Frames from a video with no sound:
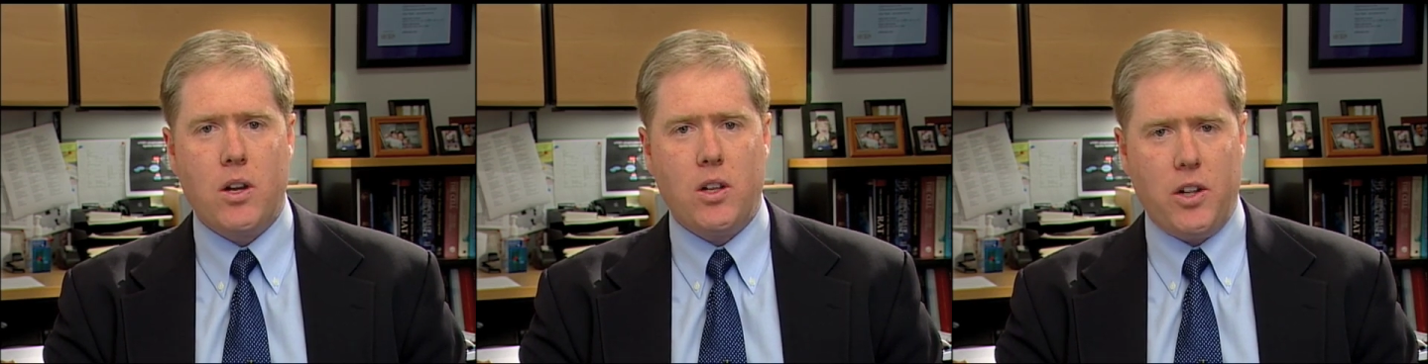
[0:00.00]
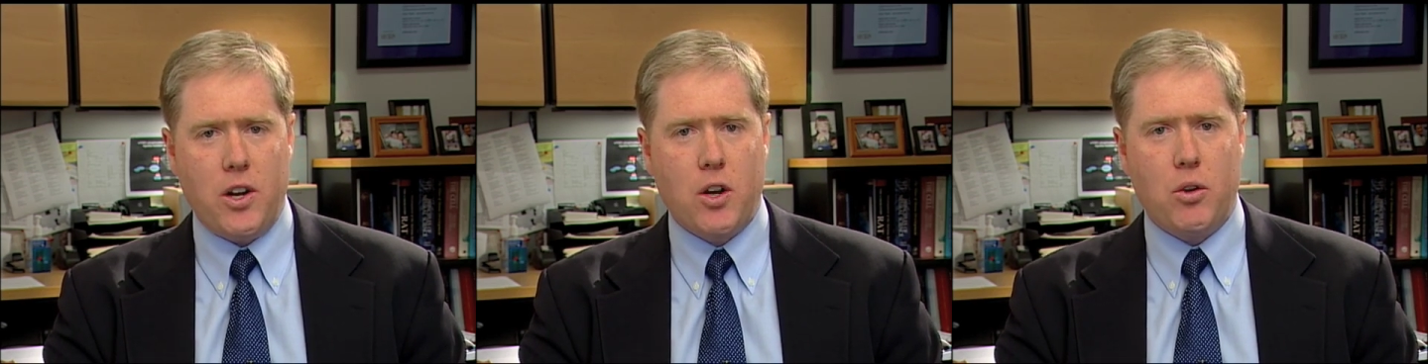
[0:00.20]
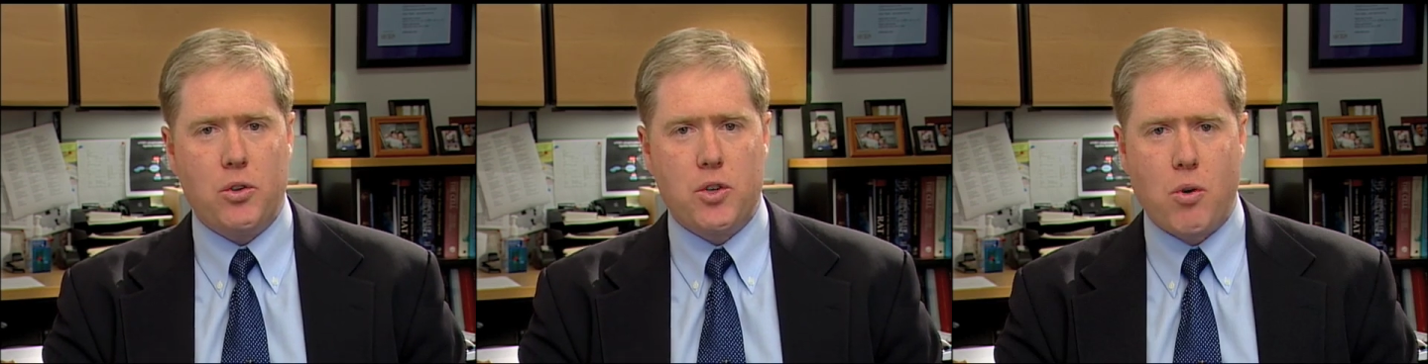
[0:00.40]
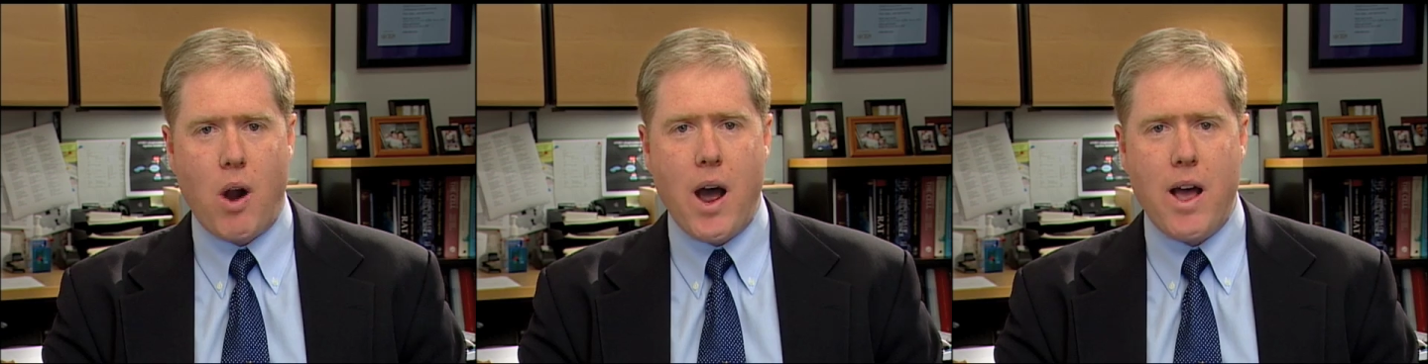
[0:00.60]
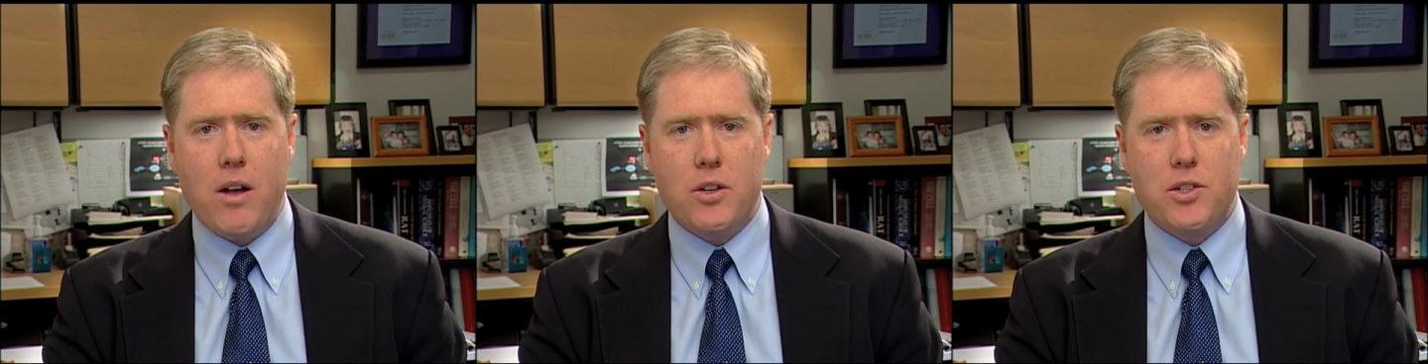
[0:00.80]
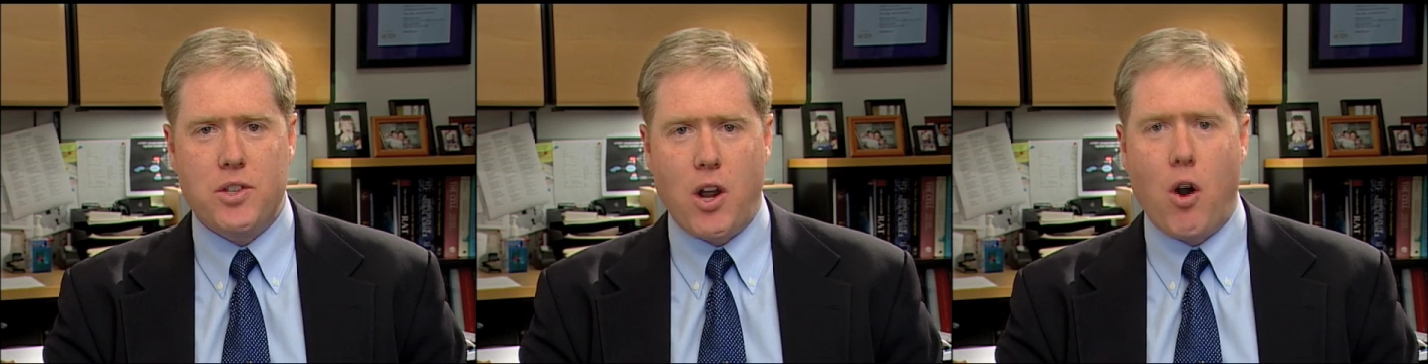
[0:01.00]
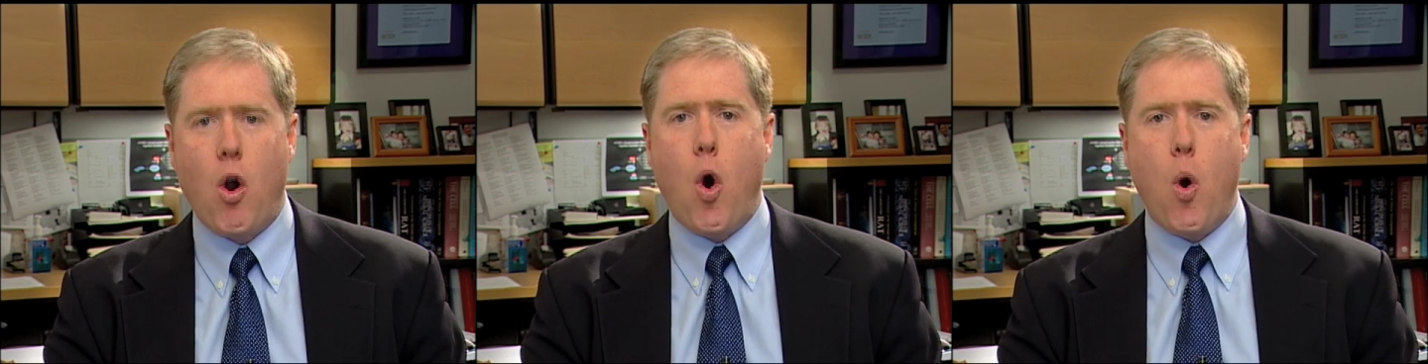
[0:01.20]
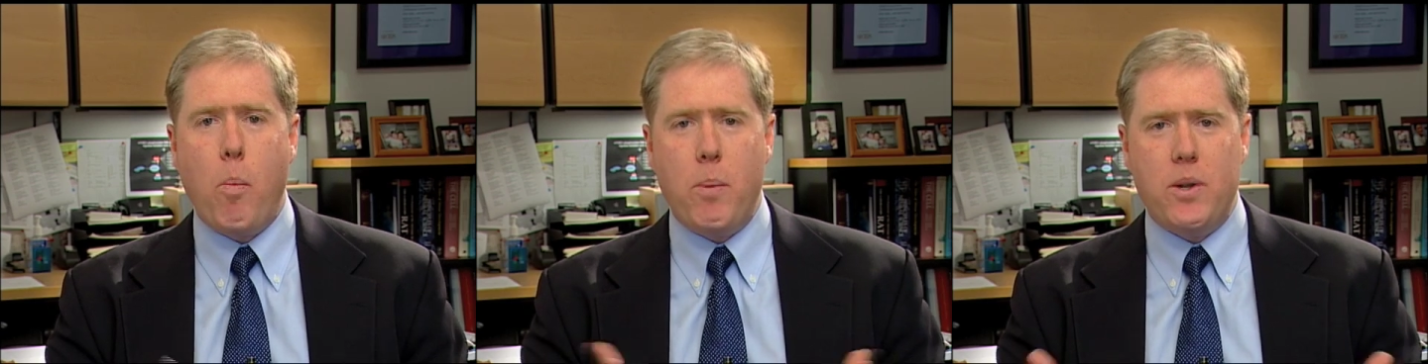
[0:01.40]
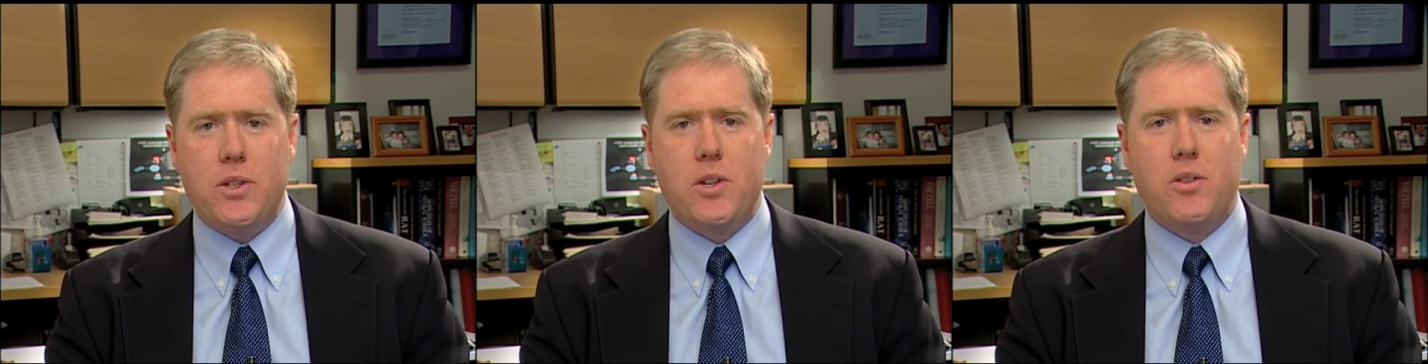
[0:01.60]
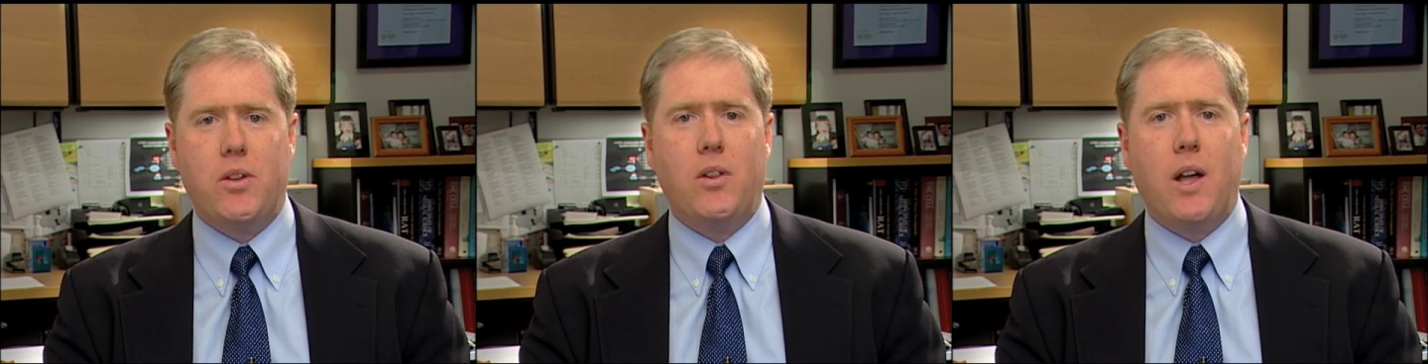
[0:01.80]
clinical trials that are open
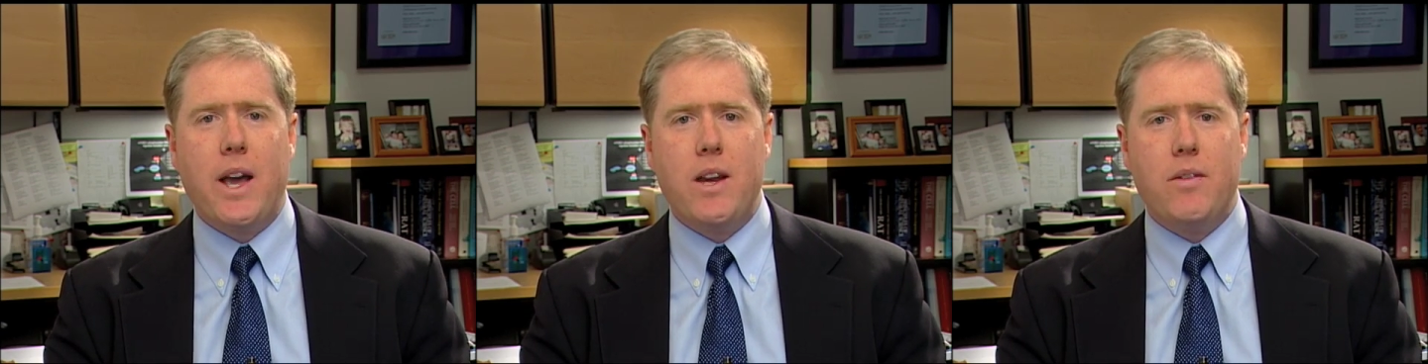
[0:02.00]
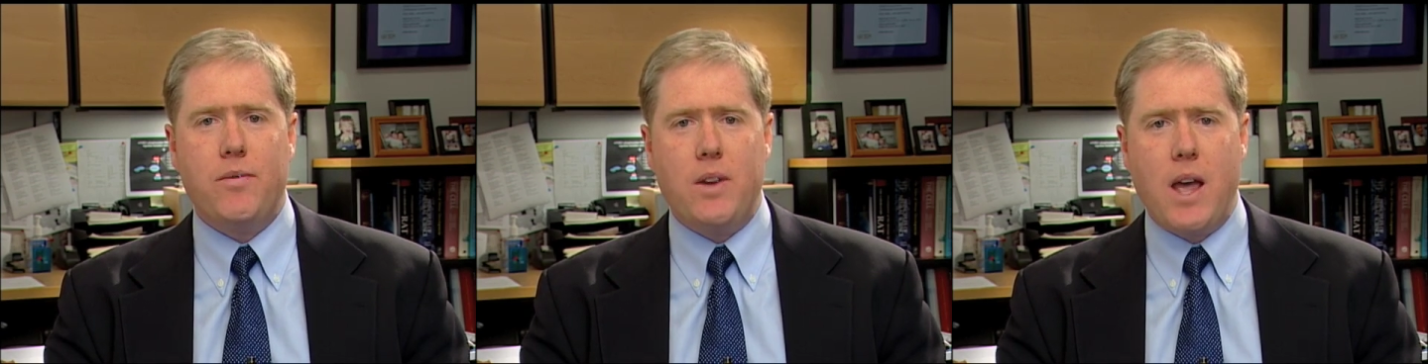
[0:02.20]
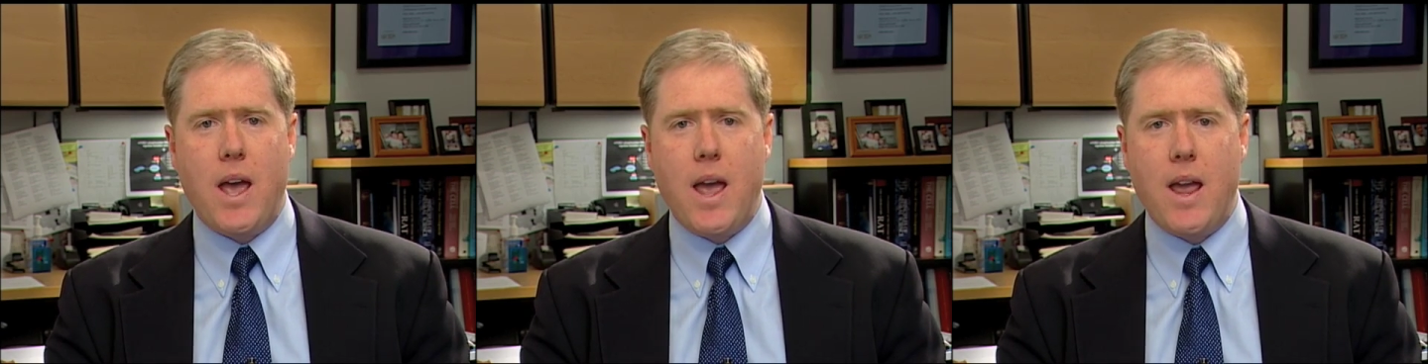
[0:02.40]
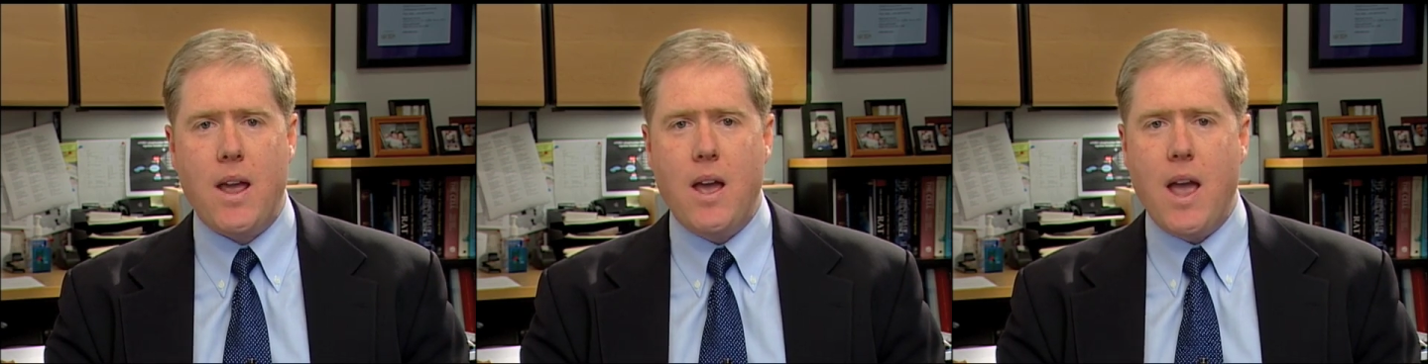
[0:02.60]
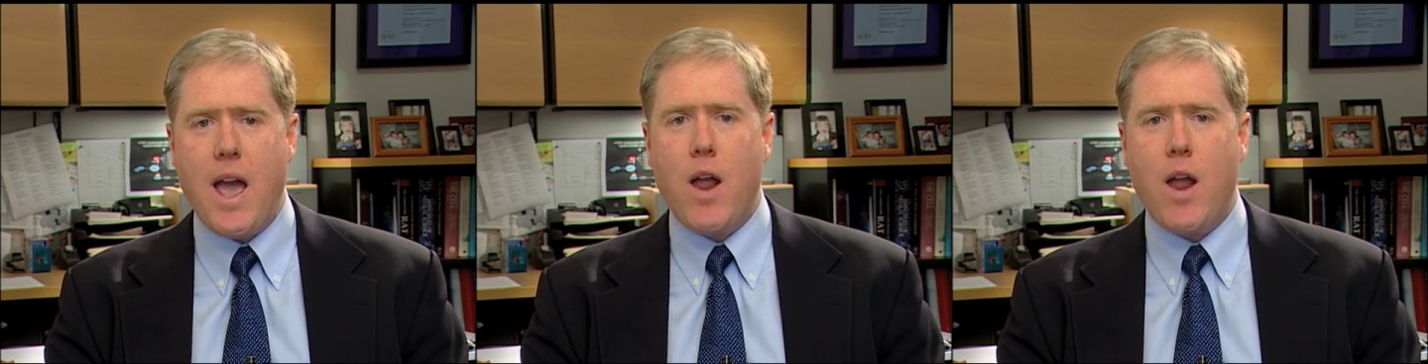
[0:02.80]
to the light of day